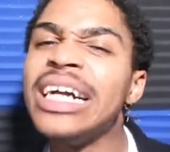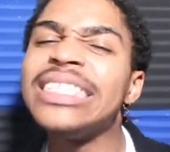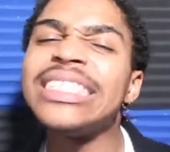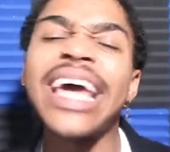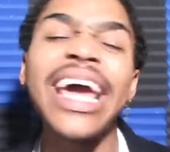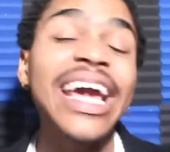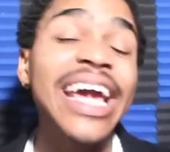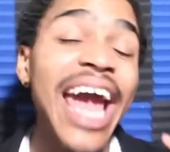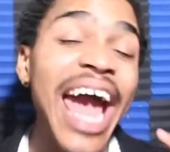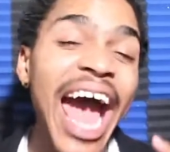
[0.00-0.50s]

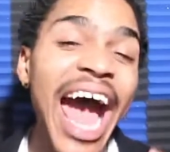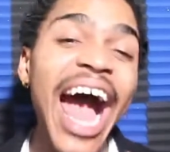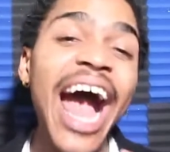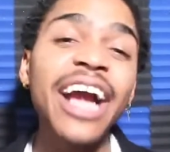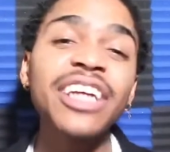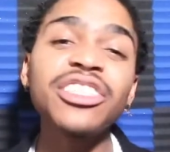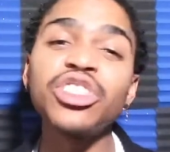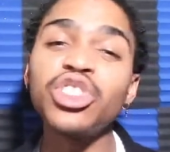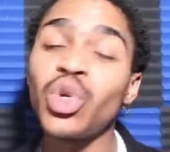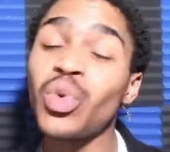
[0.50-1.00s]
Take
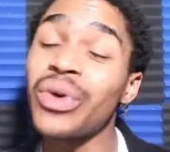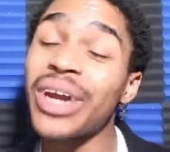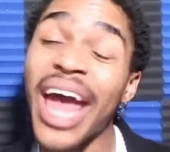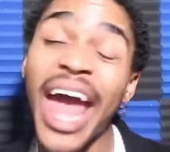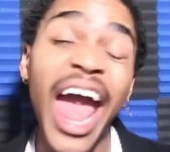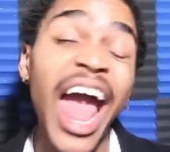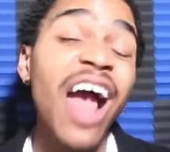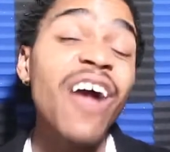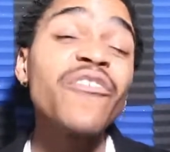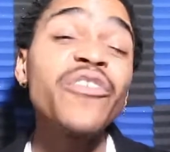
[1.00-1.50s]
action, do
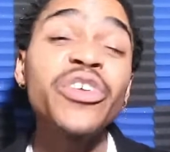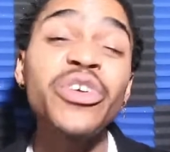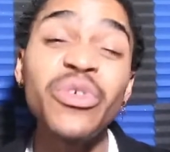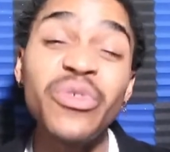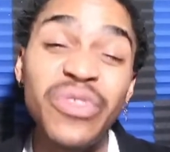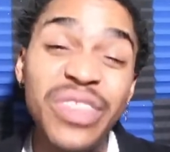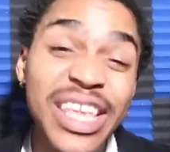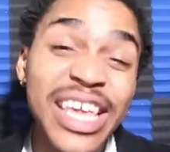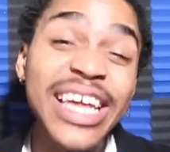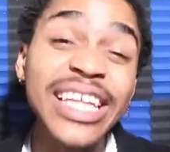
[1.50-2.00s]
whatever you
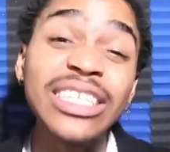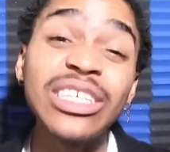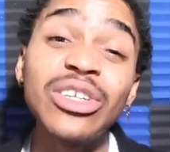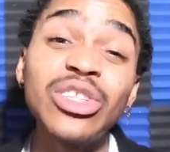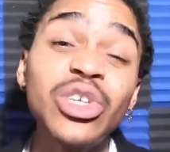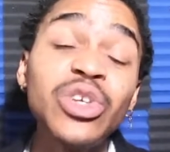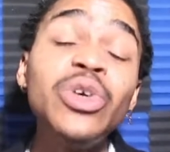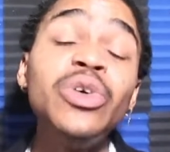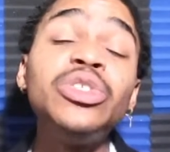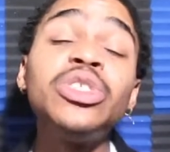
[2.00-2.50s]
need to
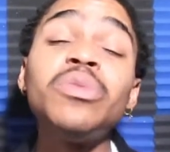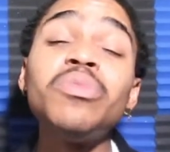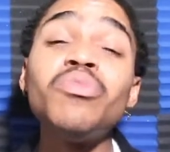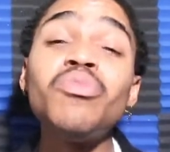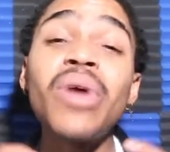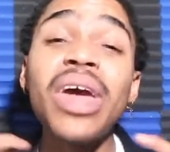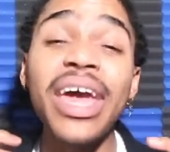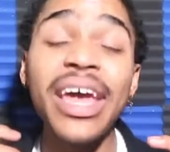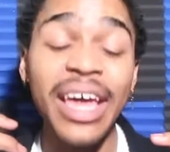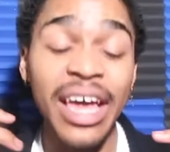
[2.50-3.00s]
do to
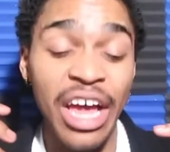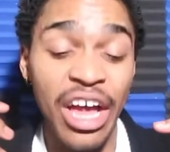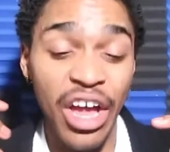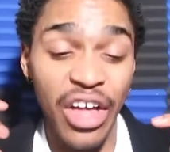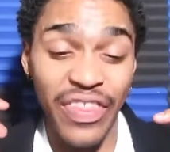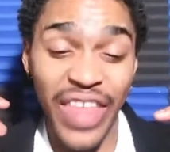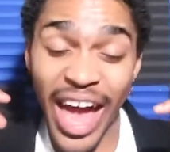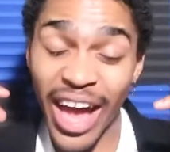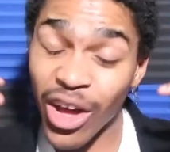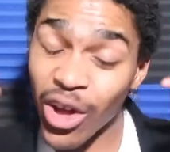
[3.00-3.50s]
make
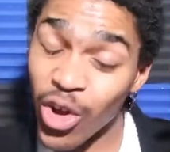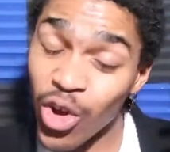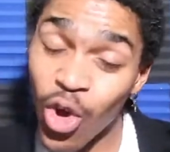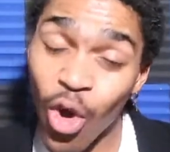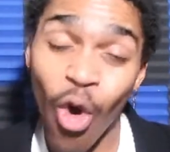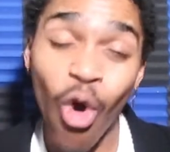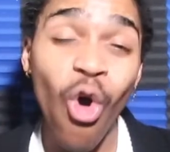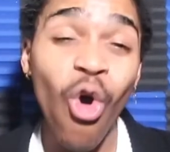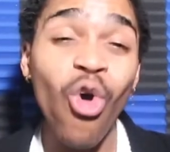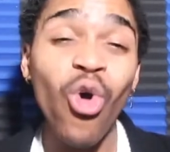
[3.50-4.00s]
that
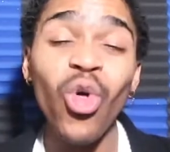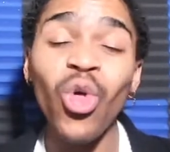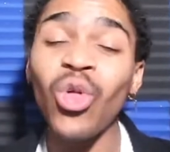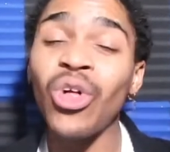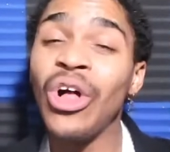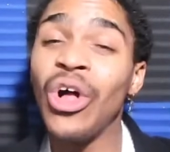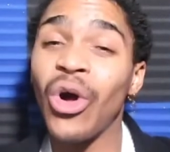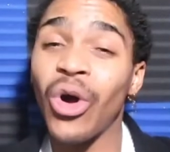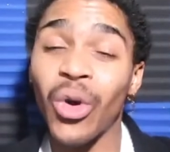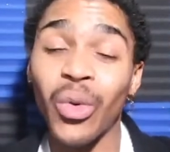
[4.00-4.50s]

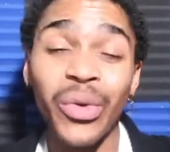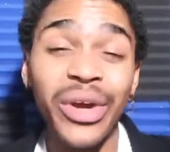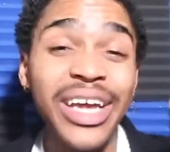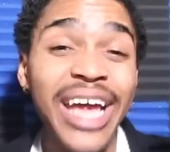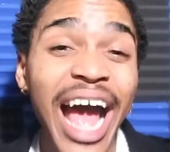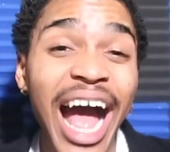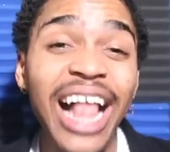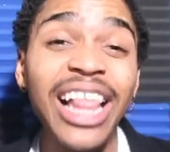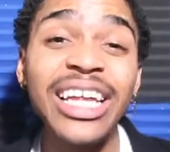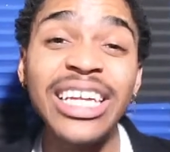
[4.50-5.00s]
goal a
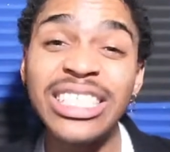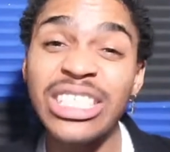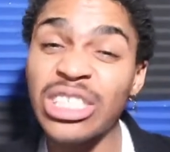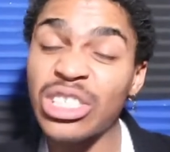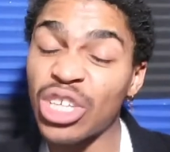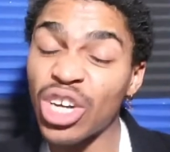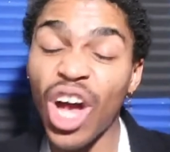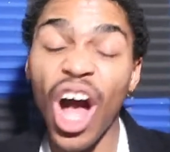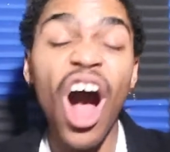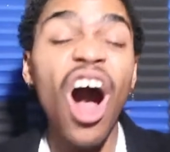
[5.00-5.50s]
reality,
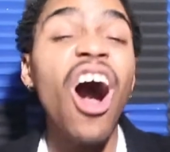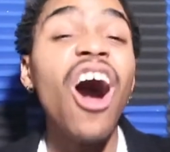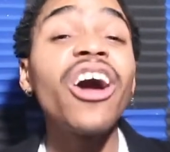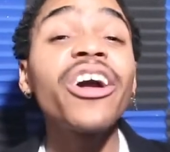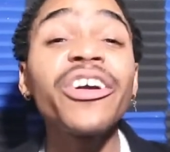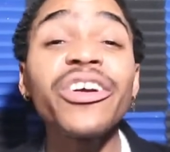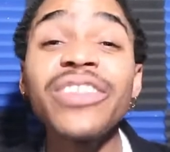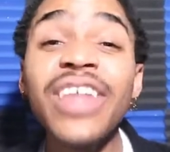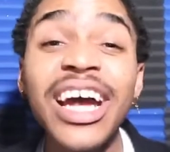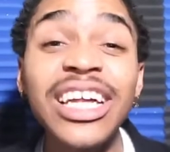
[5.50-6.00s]
to
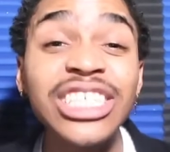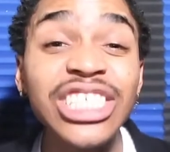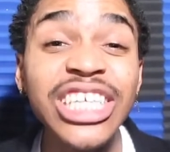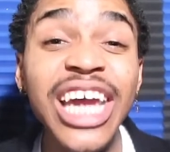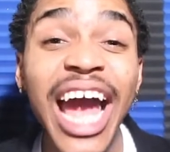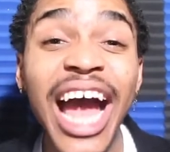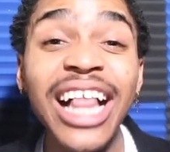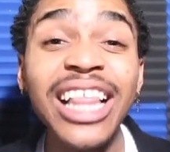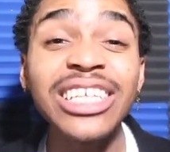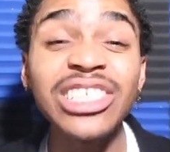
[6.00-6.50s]
conquer that
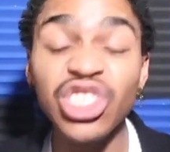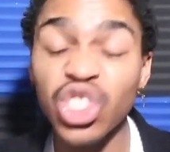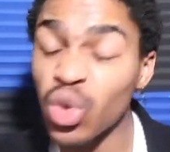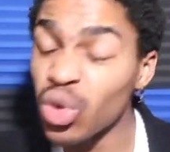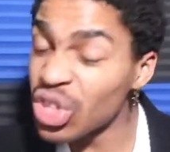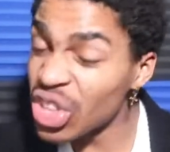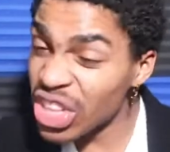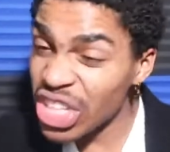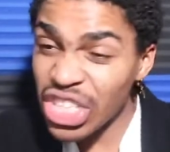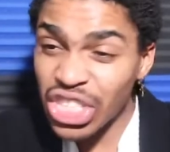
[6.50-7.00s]
challenge, to
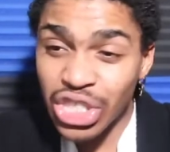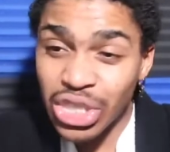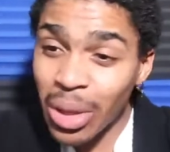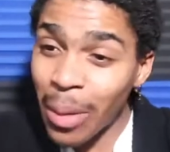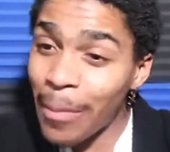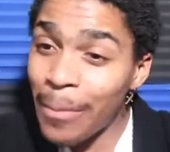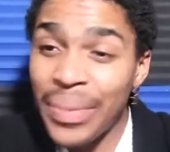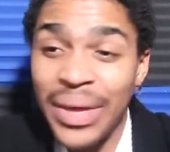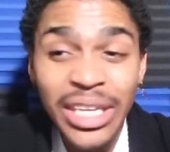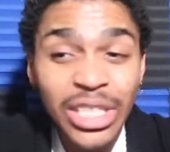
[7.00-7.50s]
unleash the
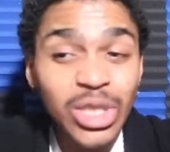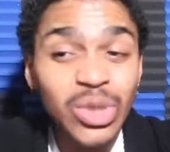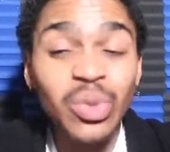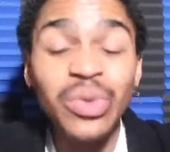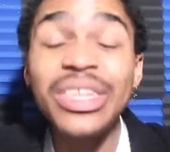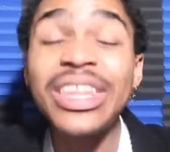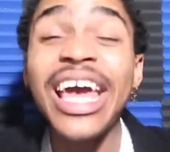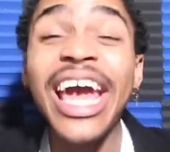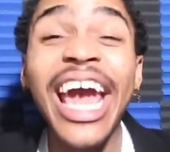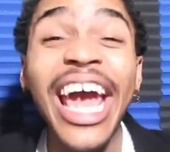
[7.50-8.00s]
beast
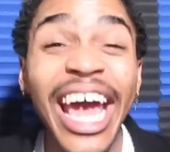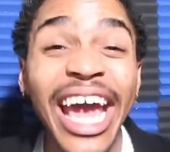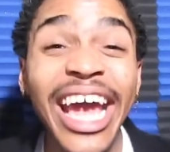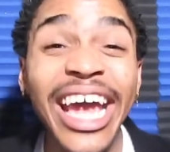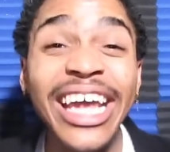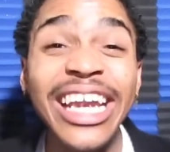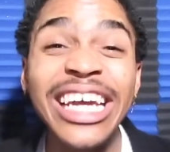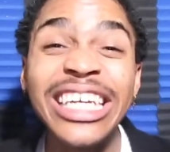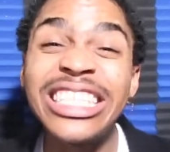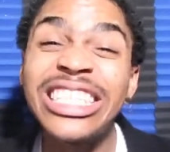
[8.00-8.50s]

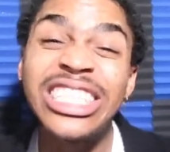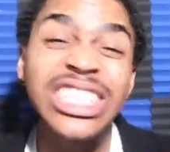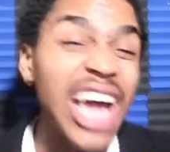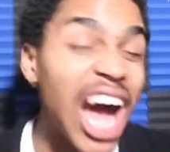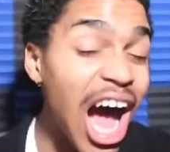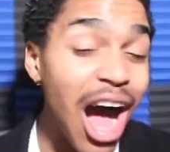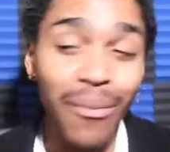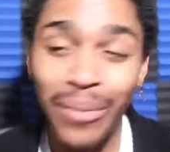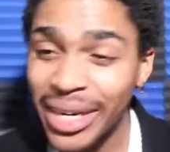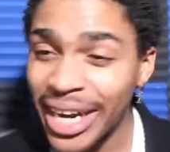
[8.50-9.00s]
within and
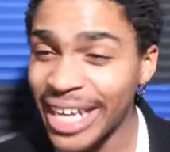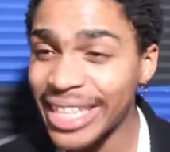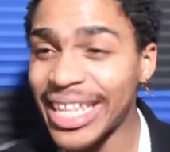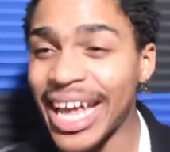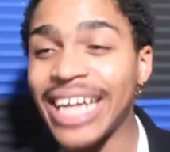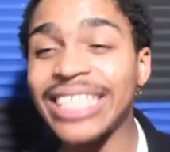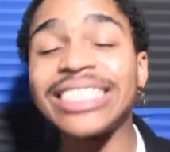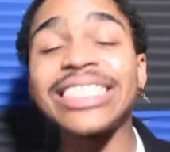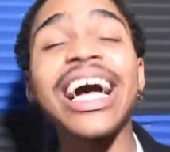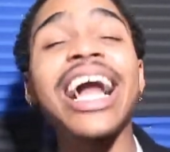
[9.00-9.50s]
dominate
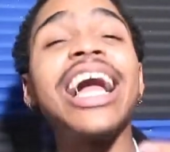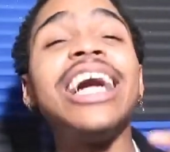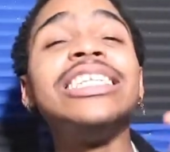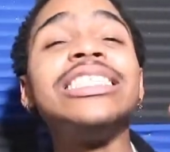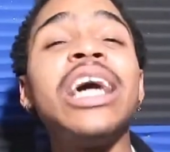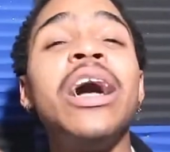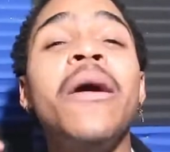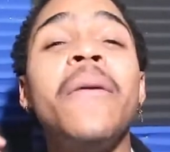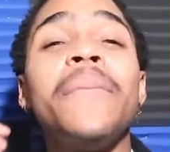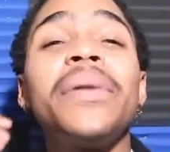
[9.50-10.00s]
that
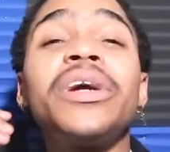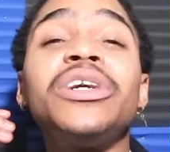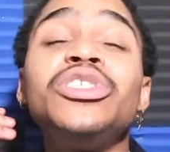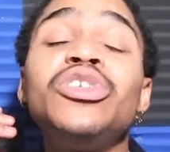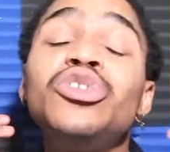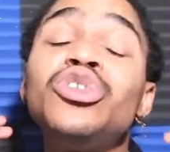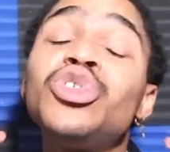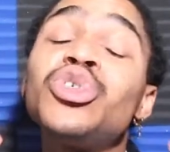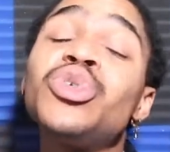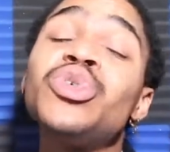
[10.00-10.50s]
challenge, because
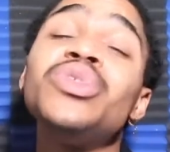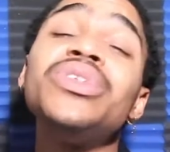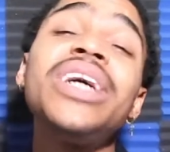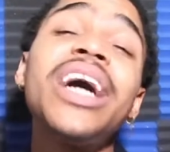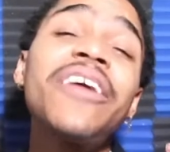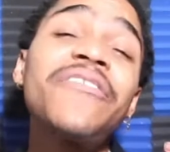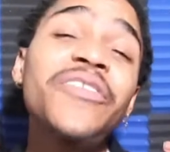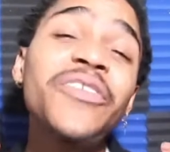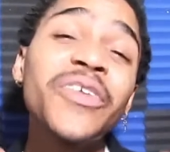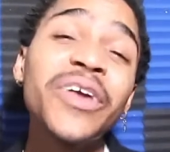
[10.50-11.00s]
you truly
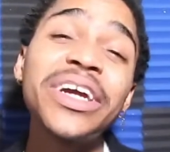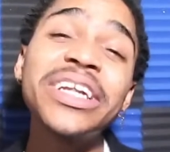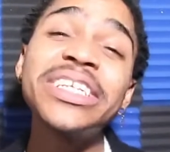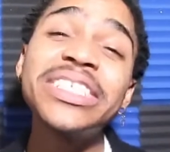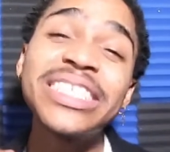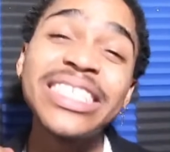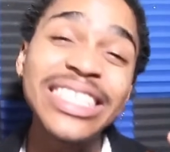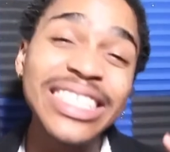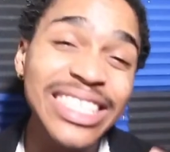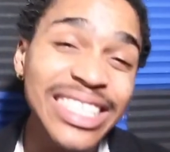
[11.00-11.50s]
have
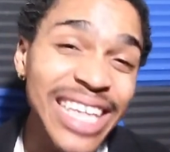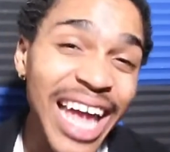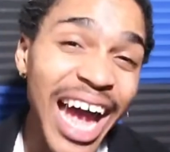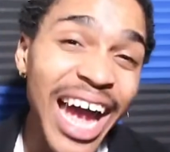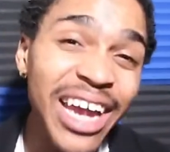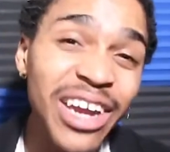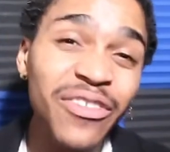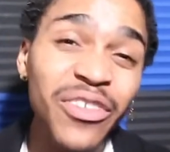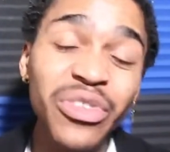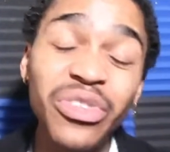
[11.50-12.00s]
greatness
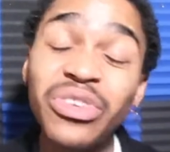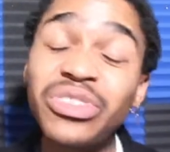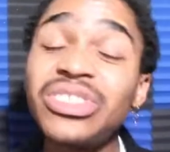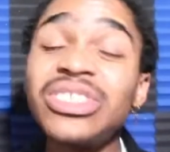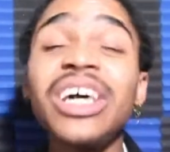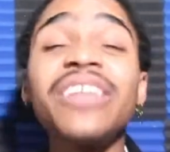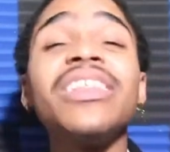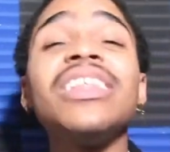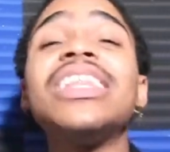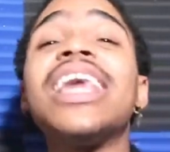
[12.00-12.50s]
inside of you and there's
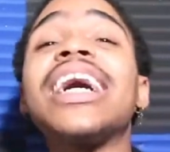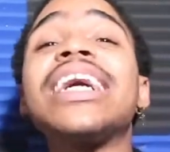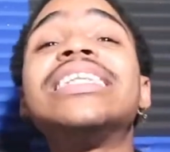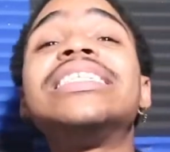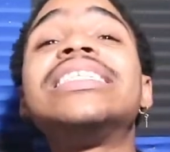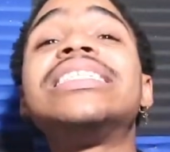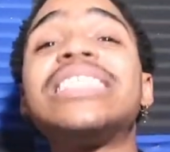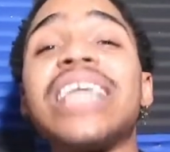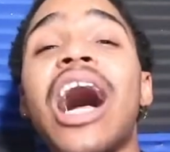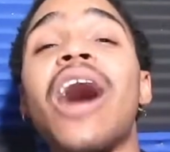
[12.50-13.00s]
nothing that can
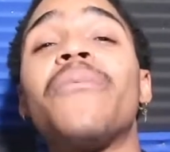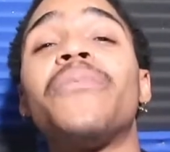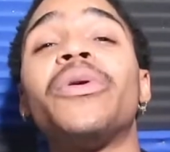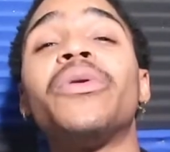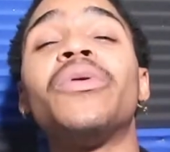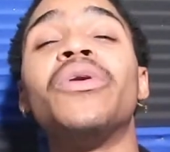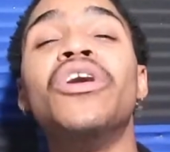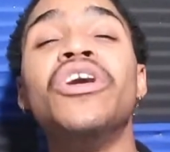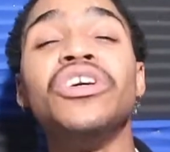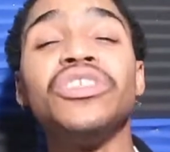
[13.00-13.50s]
stop you.